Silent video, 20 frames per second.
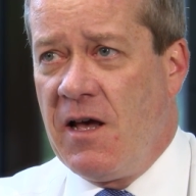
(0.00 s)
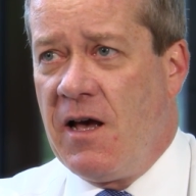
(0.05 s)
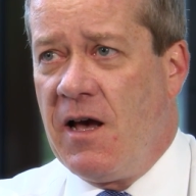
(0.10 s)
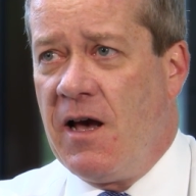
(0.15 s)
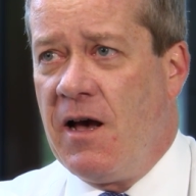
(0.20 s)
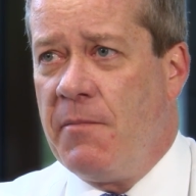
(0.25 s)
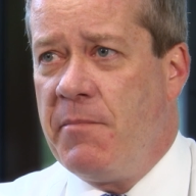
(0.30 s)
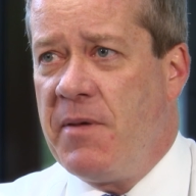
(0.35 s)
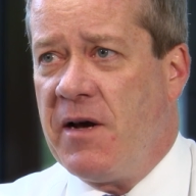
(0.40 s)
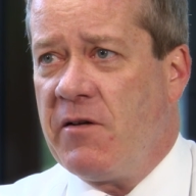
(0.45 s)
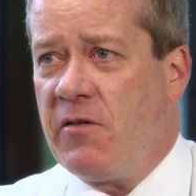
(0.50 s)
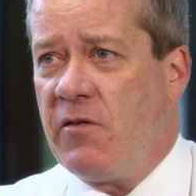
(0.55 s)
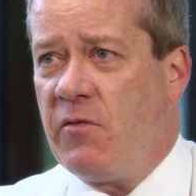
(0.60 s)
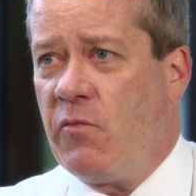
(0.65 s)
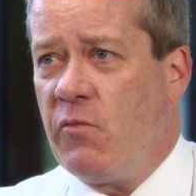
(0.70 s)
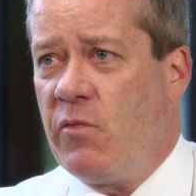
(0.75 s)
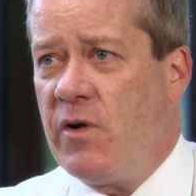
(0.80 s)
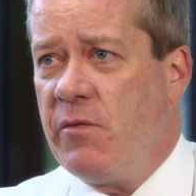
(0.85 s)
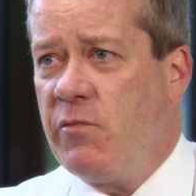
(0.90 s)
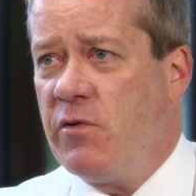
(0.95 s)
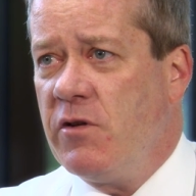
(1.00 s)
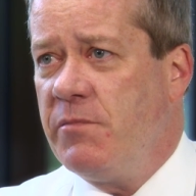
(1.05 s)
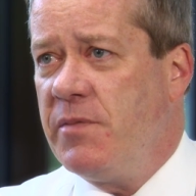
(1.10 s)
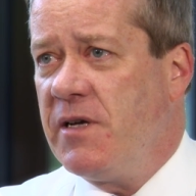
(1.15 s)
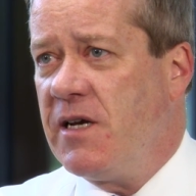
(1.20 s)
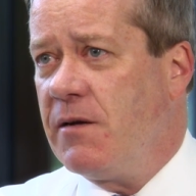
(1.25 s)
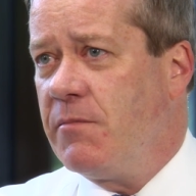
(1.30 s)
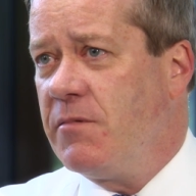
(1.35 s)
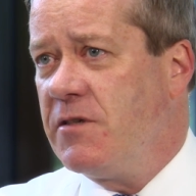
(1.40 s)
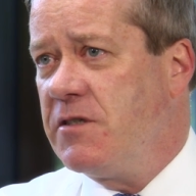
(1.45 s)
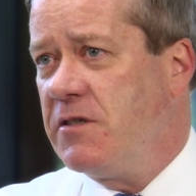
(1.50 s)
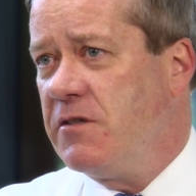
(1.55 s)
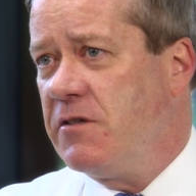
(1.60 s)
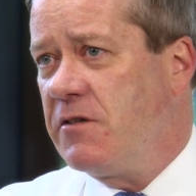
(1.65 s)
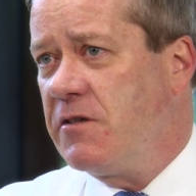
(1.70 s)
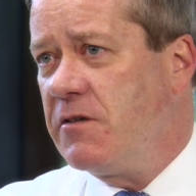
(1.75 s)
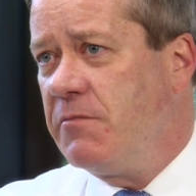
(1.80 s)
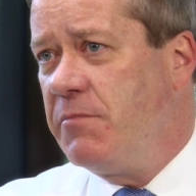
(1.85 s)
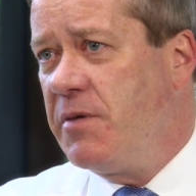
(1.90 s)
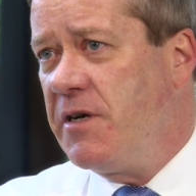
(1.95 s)
But we will be able to
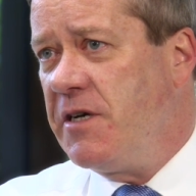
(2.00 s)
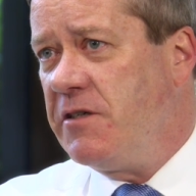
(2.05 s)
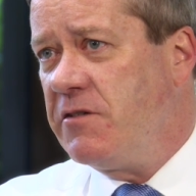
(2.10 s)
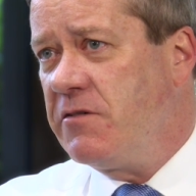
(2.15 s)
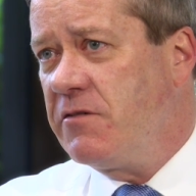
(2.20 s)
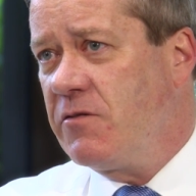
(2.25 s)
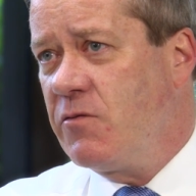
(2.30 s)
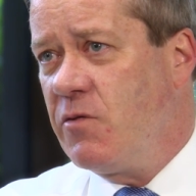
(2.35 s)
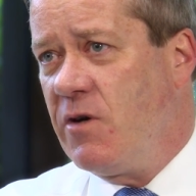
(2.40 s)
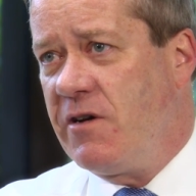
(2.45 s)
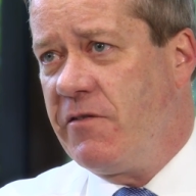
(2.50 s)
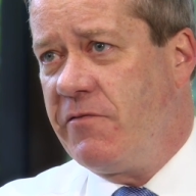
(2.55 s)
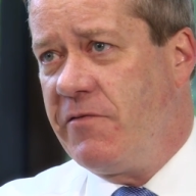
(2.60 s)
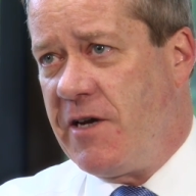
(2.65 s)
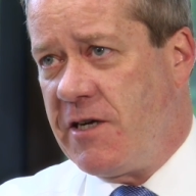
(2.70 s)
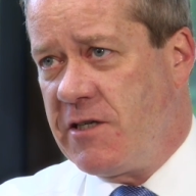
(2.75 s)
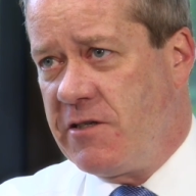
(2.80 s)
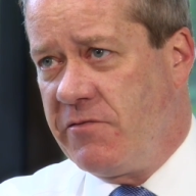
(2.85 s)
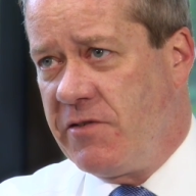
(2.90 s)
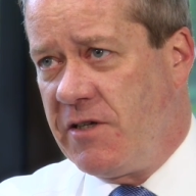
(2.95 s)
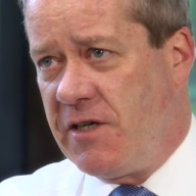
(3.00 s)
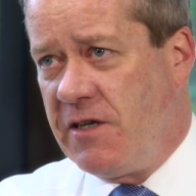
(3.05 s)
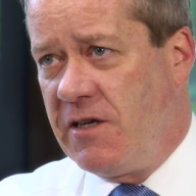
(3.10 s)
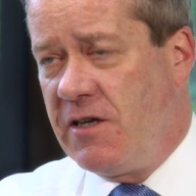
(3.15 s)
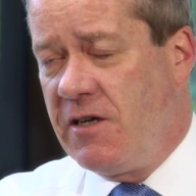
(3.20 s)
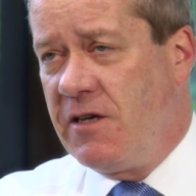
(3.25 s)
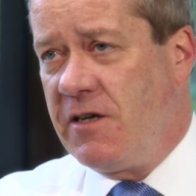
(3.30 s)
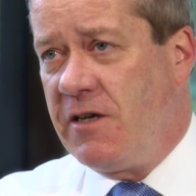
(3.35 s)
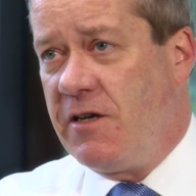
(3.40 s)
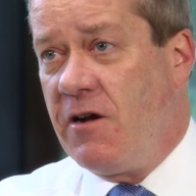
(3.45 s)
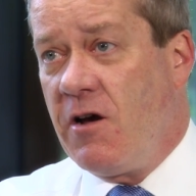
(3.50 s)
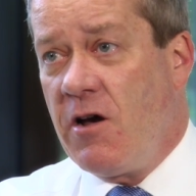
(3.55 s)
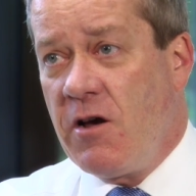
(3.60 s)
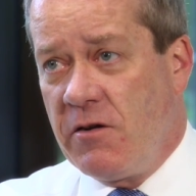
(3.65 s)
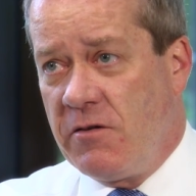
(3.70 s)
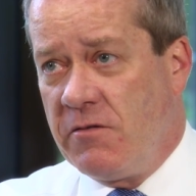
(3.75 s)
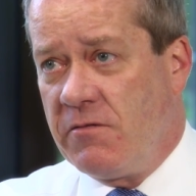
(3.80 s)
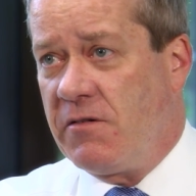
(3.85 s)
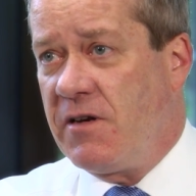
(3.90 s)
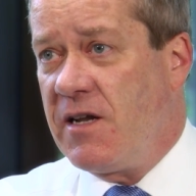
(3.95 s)
compete quite effectively
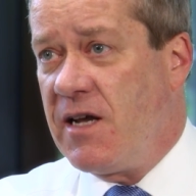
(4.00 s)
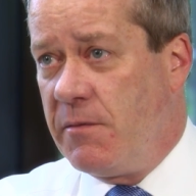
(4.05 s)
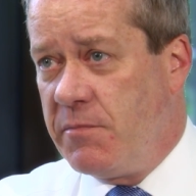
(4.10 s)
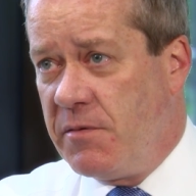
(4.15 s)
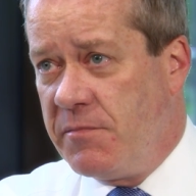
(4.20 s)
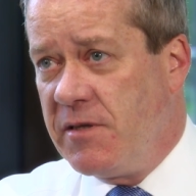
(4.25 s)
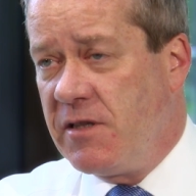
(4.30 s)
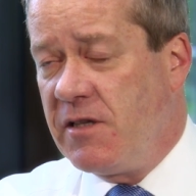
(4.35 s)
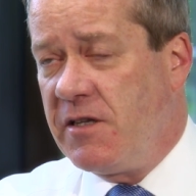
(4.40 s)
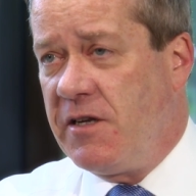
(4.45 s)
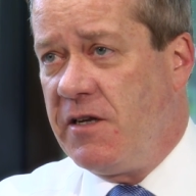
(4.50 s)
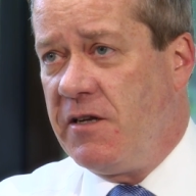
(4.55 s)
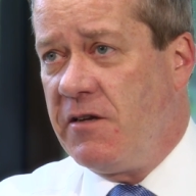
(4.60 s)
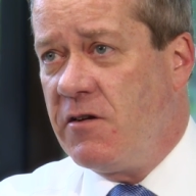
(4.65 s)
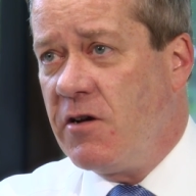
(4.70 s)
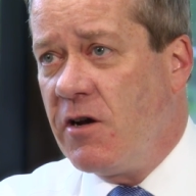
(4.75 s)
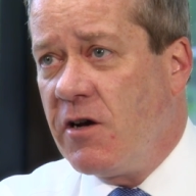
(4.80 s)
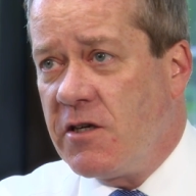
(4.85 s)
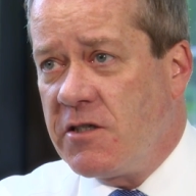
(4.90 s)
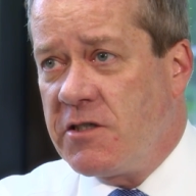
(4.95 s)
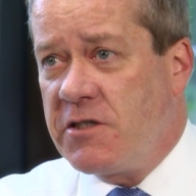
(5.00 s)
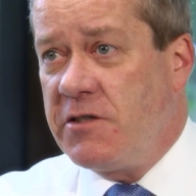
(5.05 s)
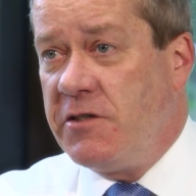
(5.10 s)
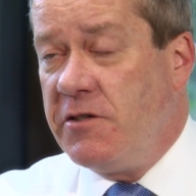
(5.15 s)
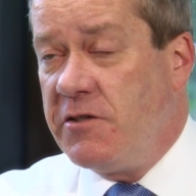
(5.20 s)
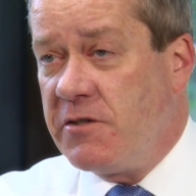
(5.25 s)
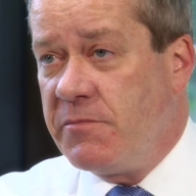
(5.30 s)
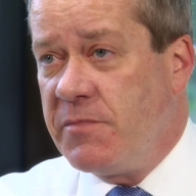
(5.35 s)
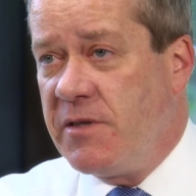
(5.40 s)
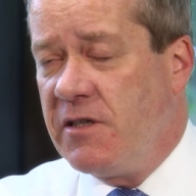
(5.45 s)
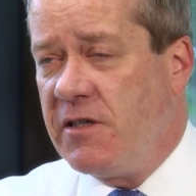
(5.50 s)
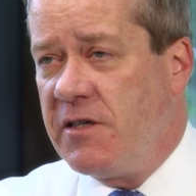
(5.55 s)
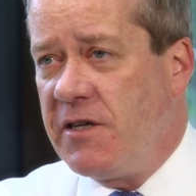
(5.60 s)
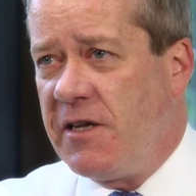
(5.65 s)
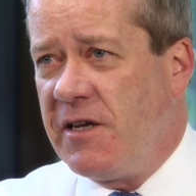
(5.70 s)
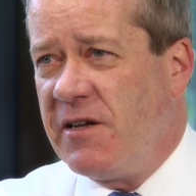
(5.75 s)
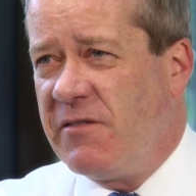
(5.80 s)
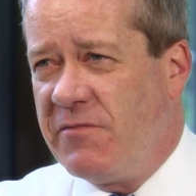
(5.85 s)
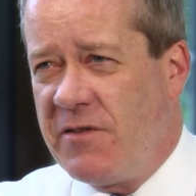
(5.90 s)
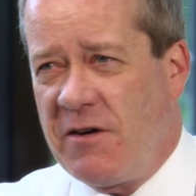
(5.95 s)
on capability, cost,
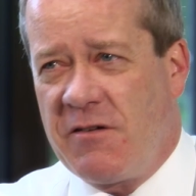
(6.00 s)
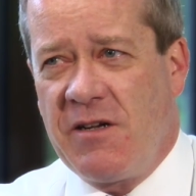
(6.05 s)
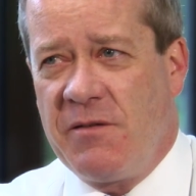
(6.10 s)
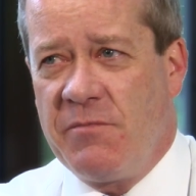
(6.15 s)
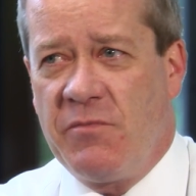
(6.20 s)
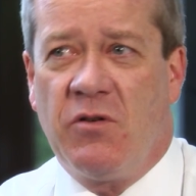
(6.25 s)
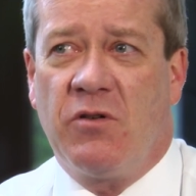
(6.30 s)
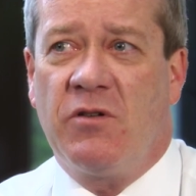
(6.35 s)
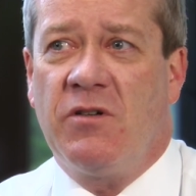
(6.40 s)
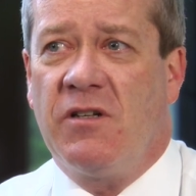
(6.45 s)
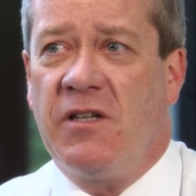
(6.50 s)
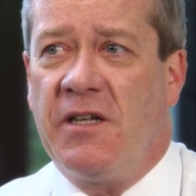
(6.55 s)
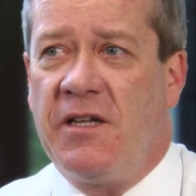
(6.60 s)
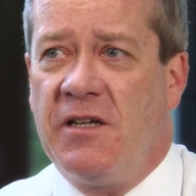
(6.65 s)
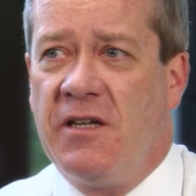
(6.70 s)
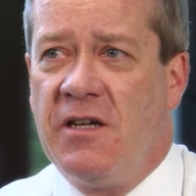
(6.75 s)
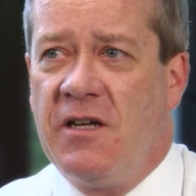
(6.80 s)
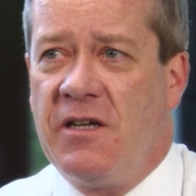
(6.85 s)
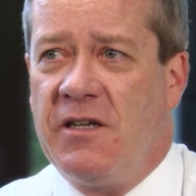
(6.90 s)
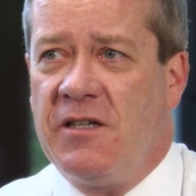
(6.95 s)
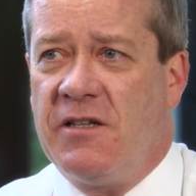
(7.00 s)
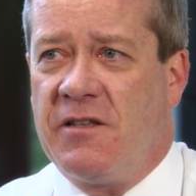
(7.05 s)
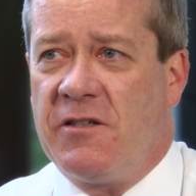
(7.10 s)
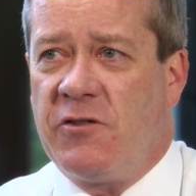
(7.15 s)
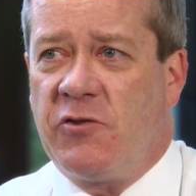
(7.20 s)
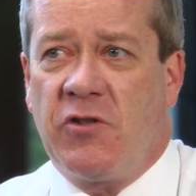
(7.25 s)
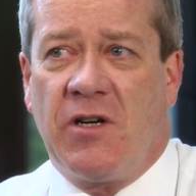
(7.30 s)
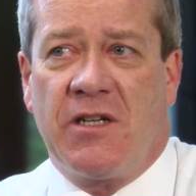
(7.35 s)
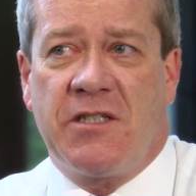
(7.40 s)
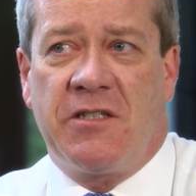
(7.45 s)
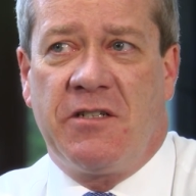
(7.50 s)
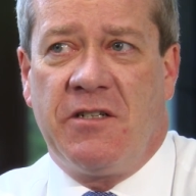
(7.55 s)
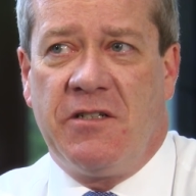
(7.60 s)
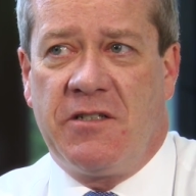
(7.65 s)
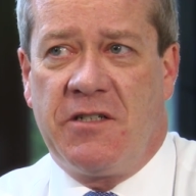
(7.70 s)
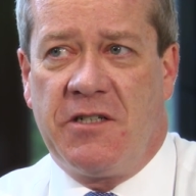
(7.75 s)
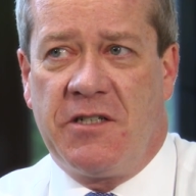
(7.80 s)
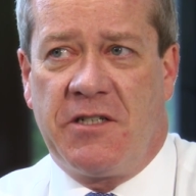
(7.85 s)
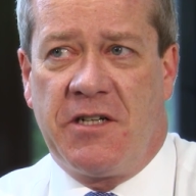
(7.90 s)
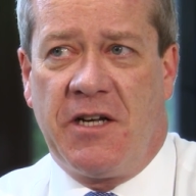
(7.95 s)
usability, and very importantly, the trust and
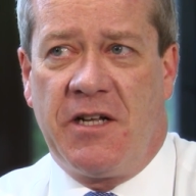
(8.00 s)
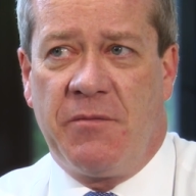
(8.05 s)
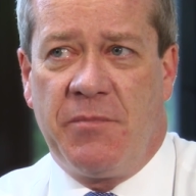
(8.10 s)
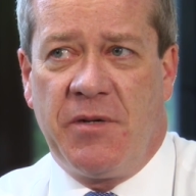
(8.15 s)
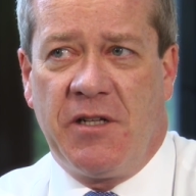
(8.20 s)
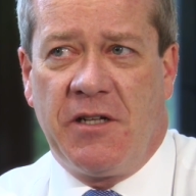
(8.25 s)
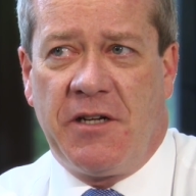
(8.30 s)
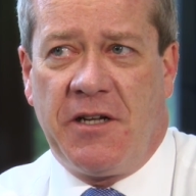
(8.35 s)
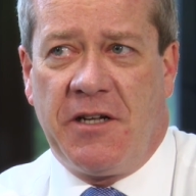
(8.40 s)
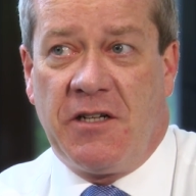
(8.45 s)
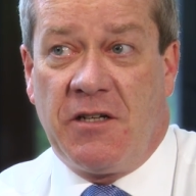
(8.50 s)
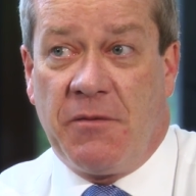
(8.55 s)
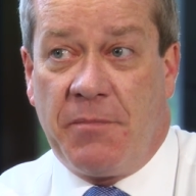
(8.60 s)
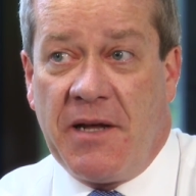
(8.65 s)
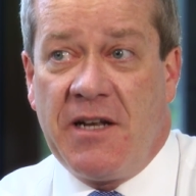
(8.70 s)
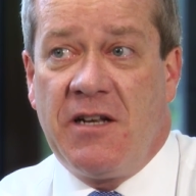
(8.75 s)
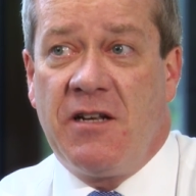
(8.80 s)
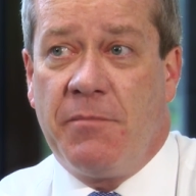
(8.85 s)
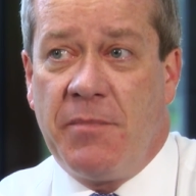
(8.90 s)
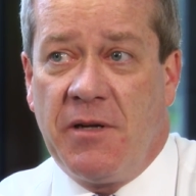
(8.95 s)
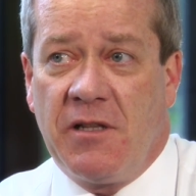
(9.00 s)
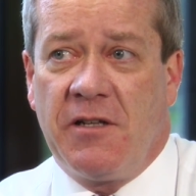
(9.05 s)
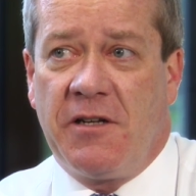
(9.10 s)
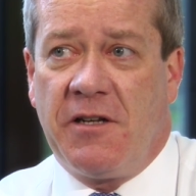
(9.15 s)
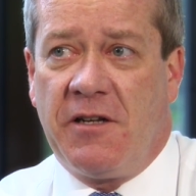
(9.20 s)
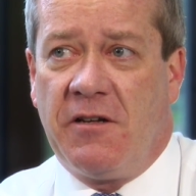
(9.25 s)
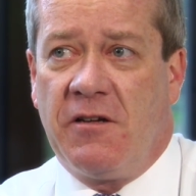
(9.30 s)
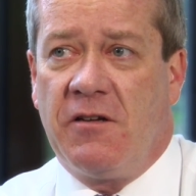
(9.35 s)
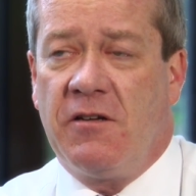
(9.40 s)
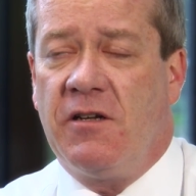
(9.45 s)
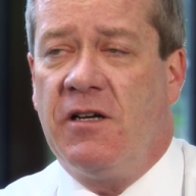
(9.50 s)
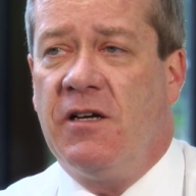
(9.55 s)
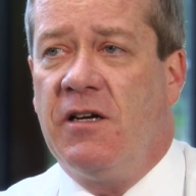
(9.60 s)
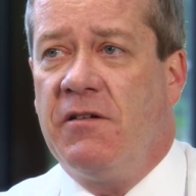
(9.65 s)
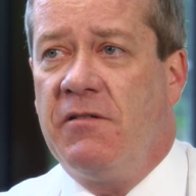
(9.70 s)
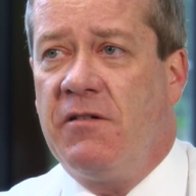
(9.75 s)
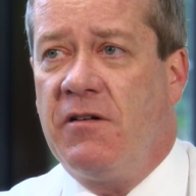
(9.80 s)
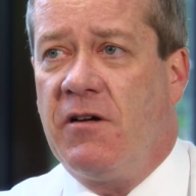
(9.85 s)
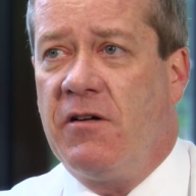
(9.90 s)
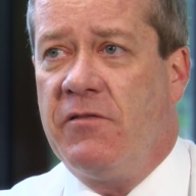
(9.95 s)
sustainability and dependability
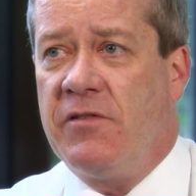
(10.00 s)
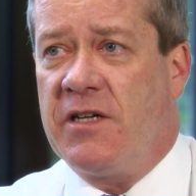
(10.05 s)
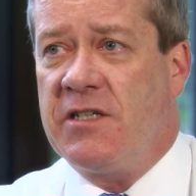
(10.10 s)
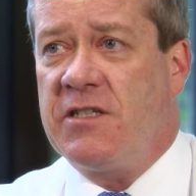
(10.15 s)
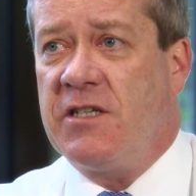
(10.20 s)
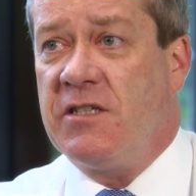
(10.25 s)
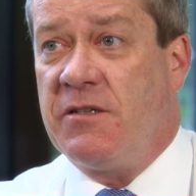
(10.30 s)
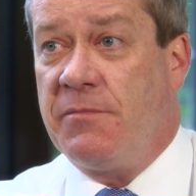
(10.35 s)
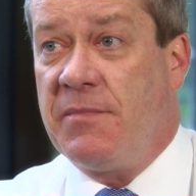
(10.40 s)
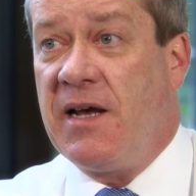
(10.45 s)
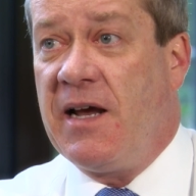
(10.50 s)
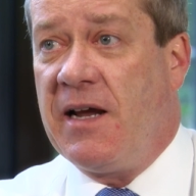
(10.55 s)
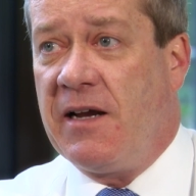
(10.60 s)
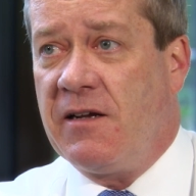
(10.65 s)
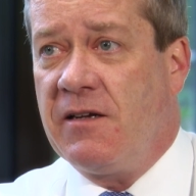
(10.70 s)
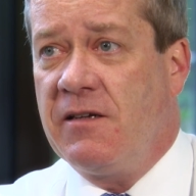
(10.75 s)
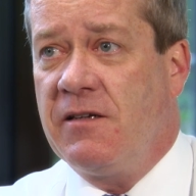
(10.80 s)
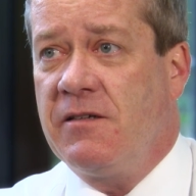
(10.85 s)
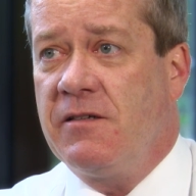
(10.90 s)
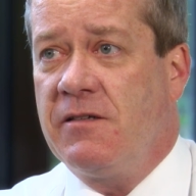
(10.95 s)
of us as a bank.